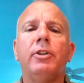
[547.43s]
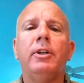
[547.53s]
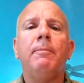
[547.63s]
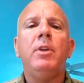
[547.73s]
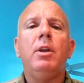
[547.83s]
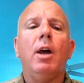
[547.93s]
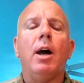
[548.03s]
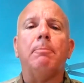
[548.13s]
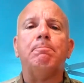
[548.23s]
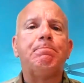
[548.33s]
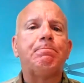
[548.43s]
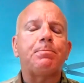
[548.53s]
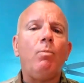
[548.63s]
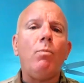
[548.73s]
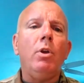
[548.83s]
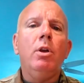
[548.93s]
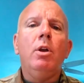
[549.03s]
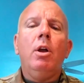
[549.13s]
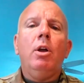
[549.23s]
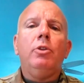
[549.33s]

So anyway,